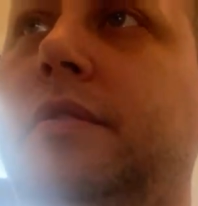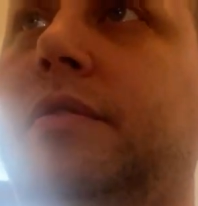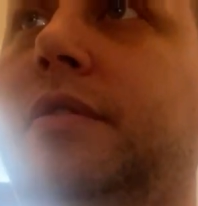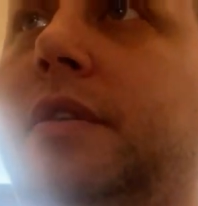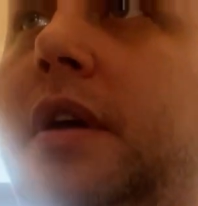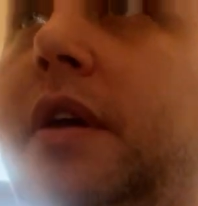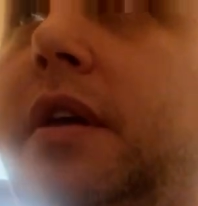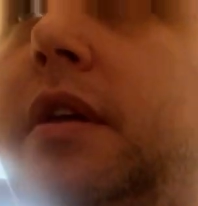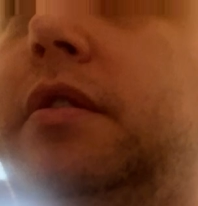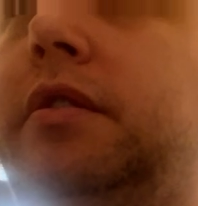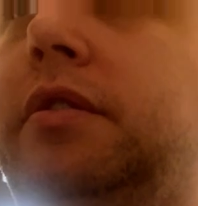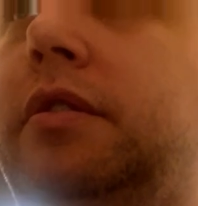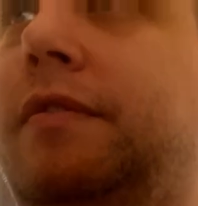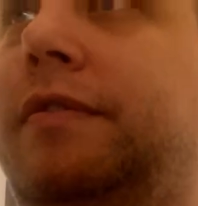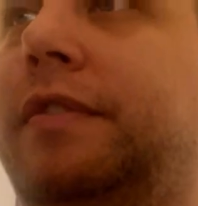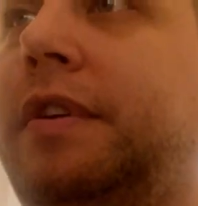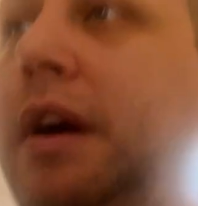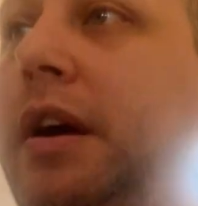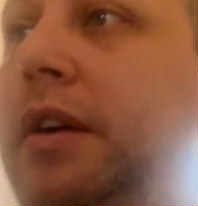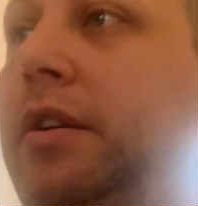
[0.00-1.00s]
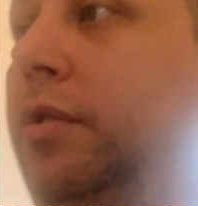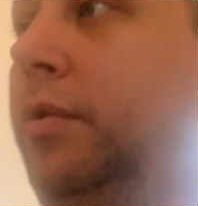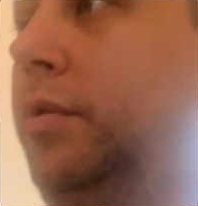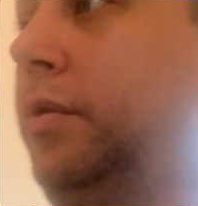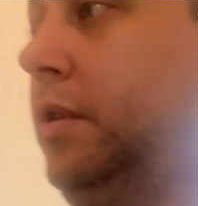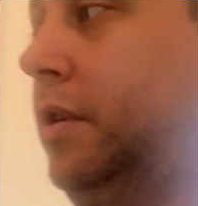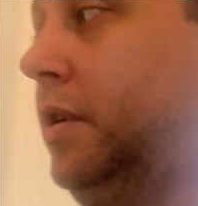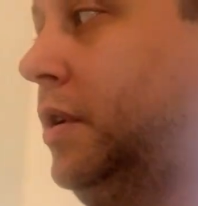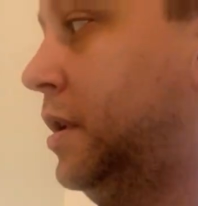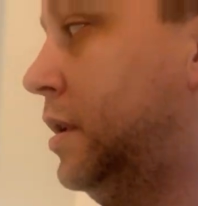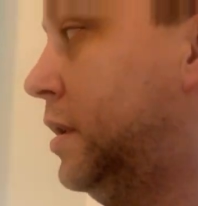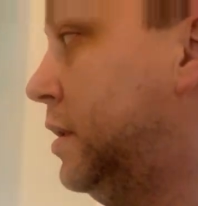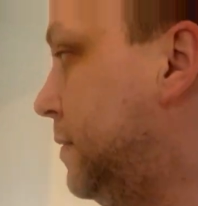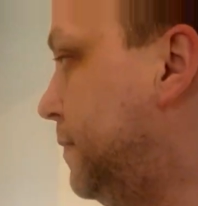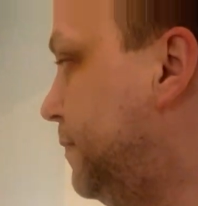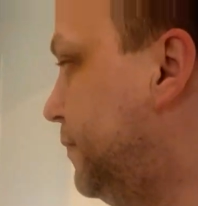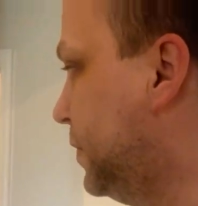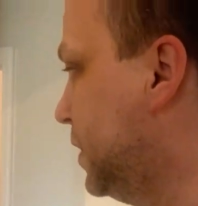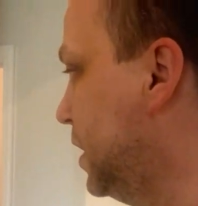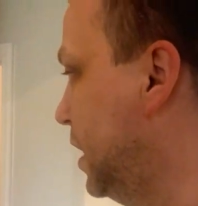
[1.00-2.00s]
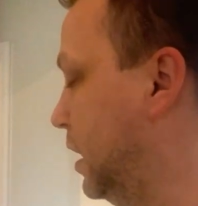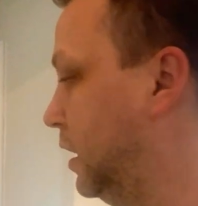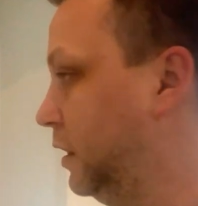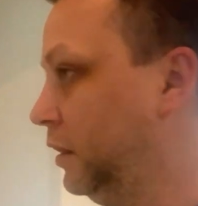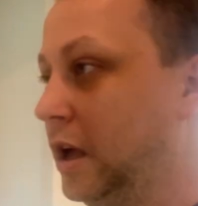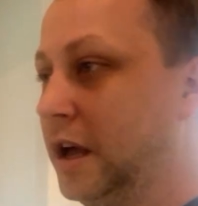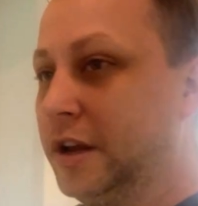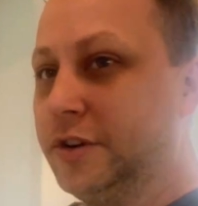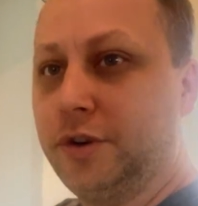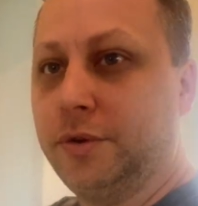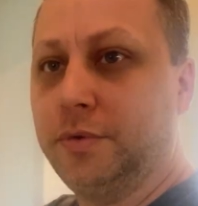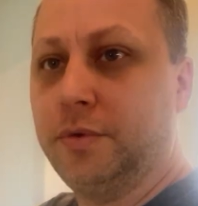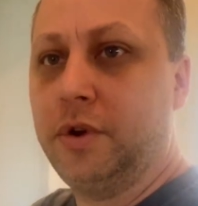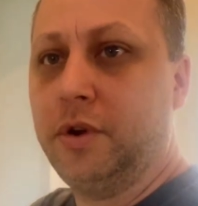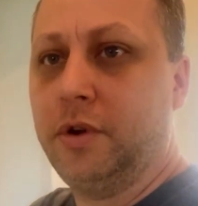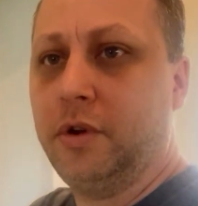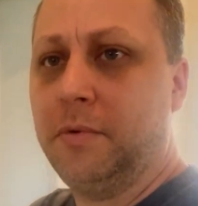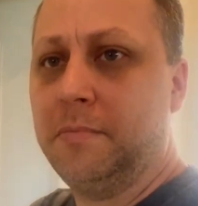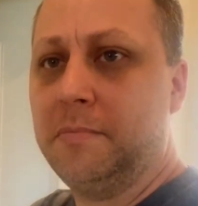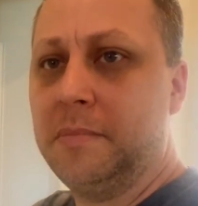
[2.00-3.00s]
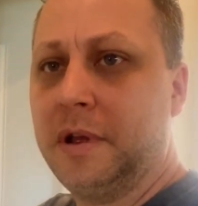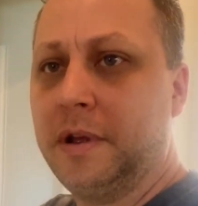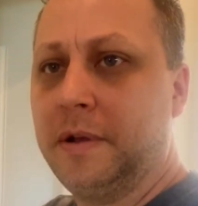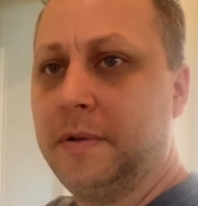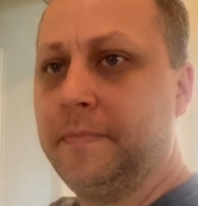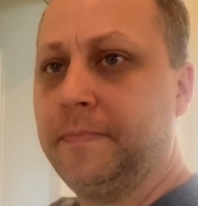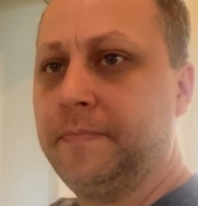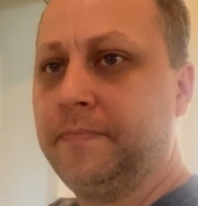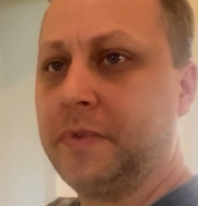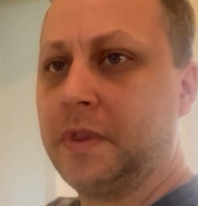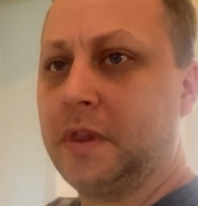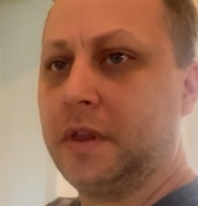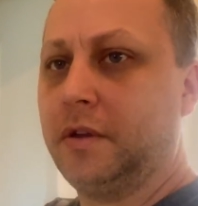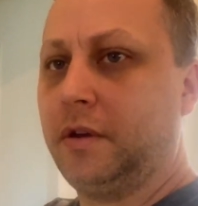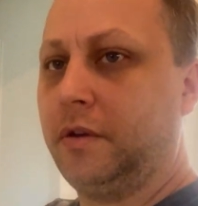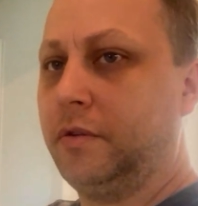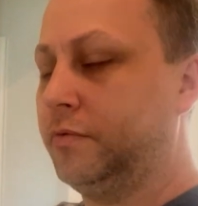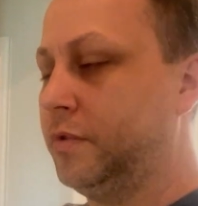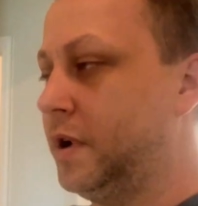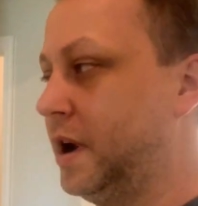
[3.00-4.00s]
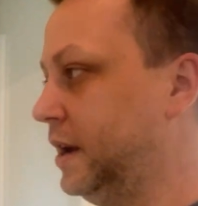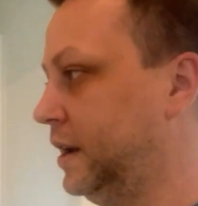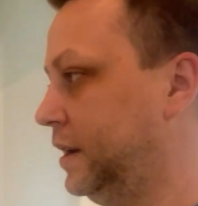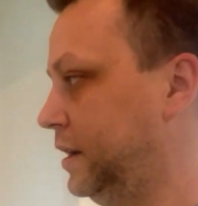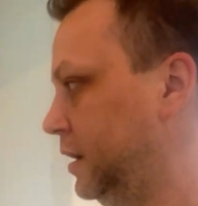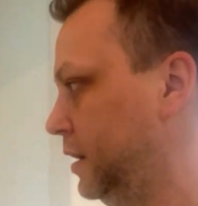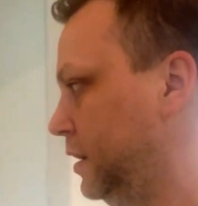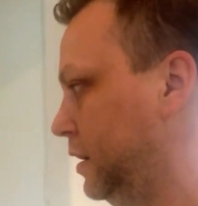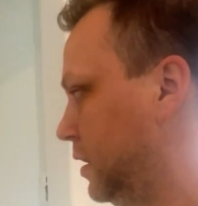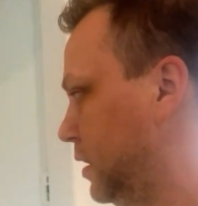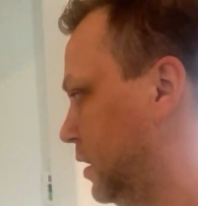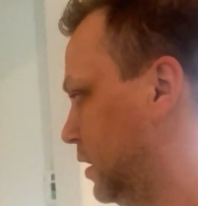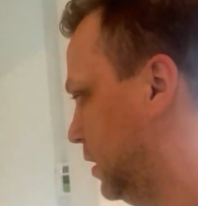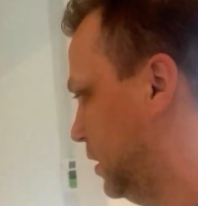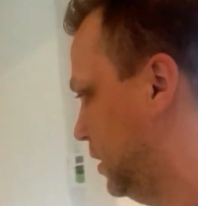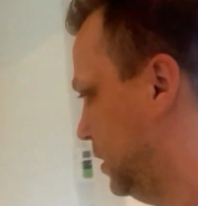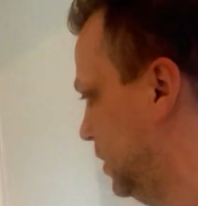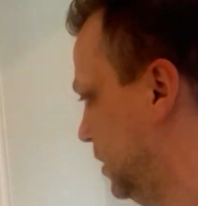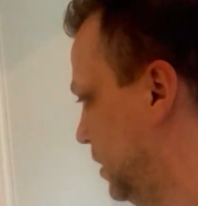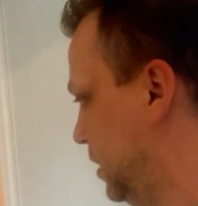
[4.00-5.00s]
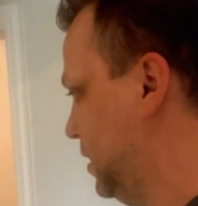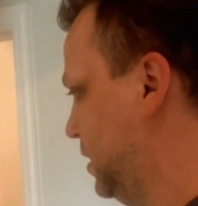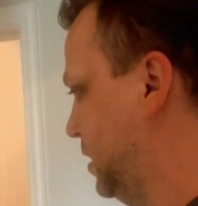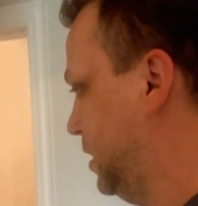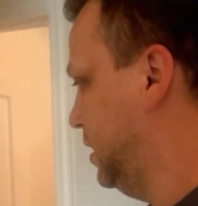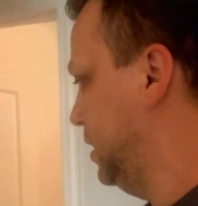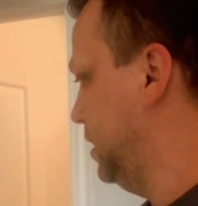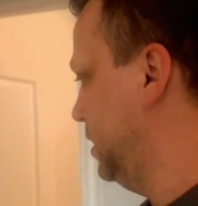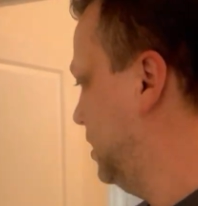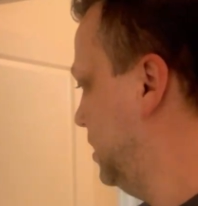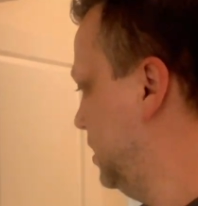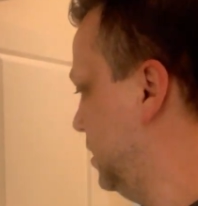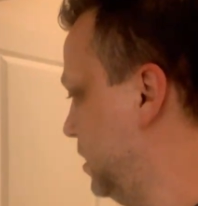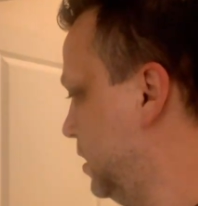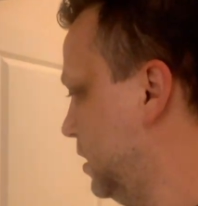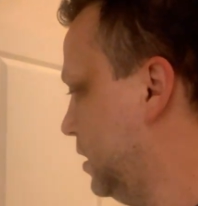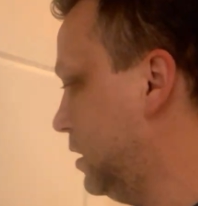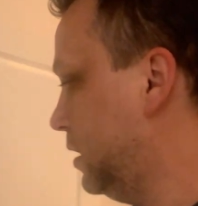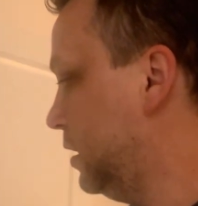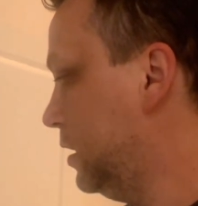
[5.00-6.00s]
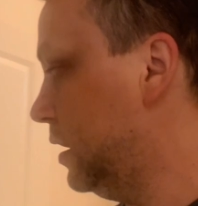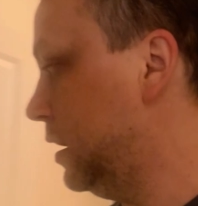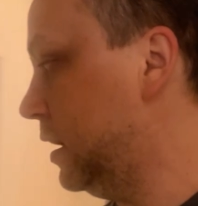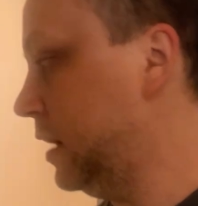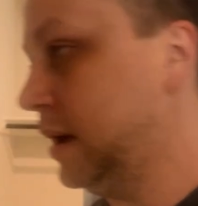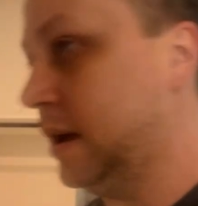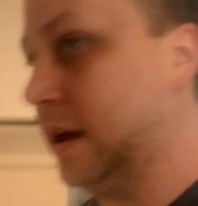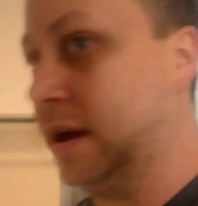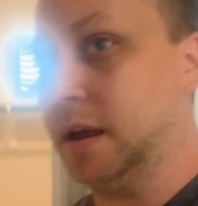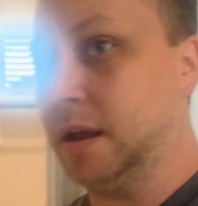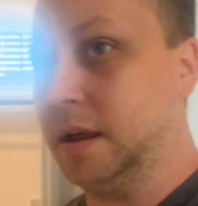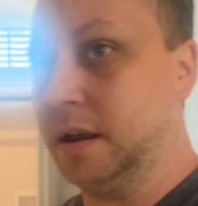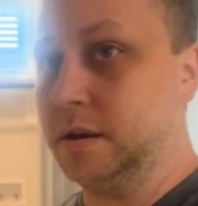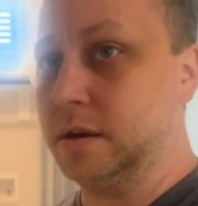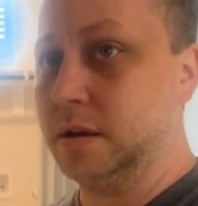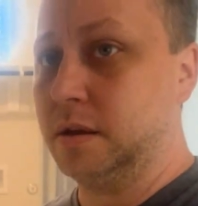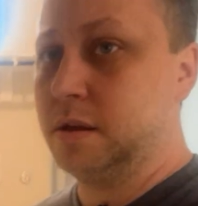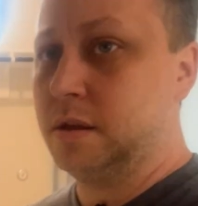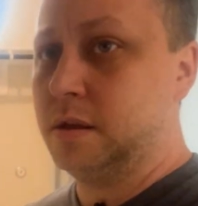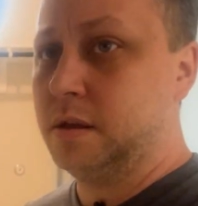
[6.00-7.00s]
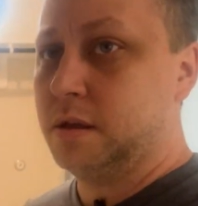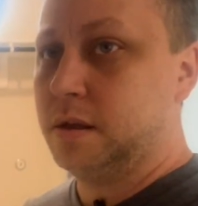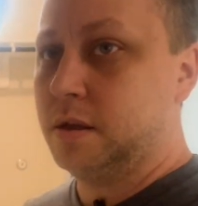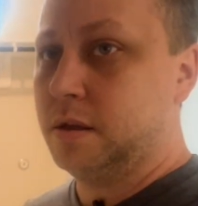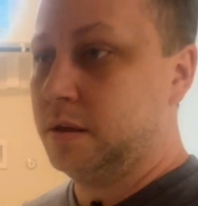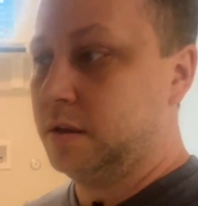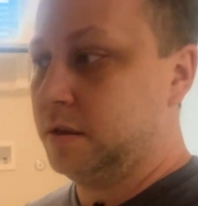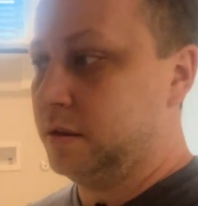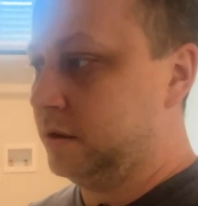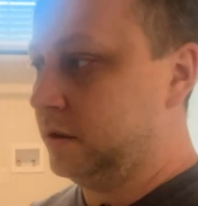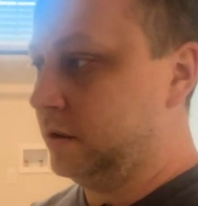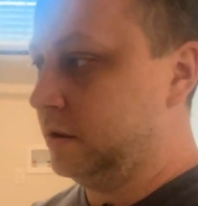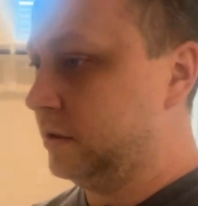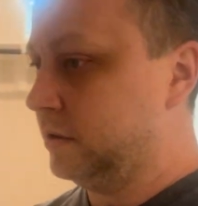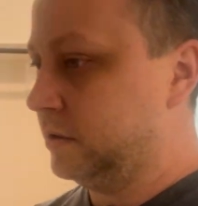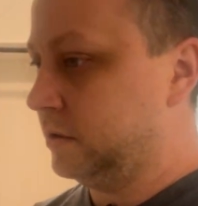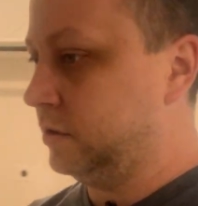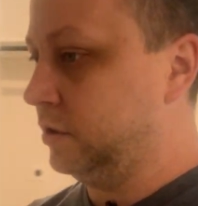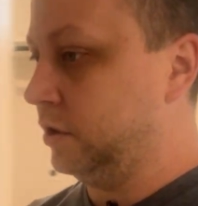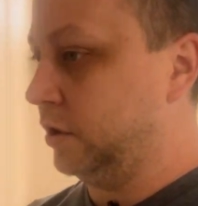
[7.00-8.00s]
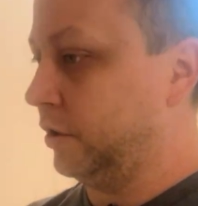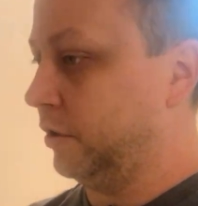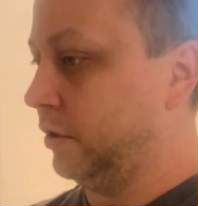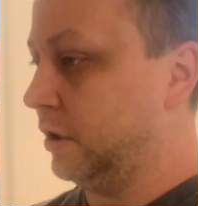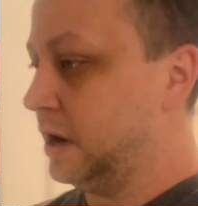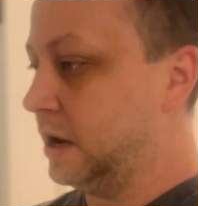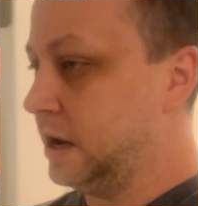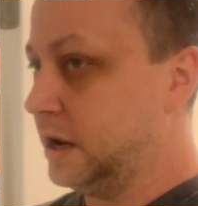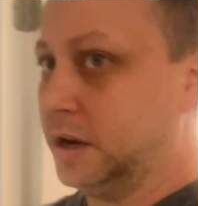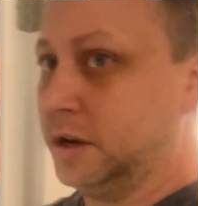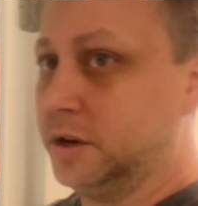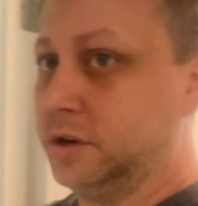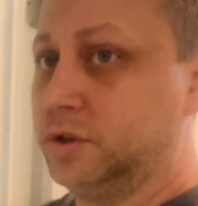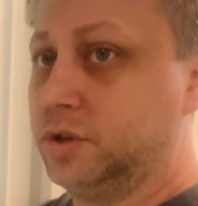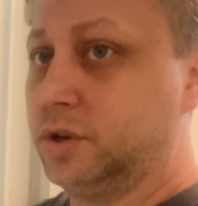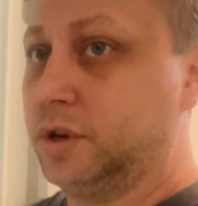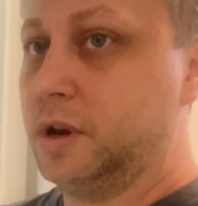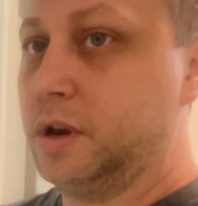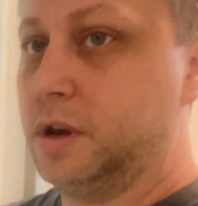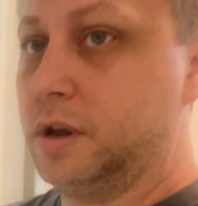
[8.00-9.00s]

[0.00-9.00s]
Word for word: Then you've got your laundry room right here and your garage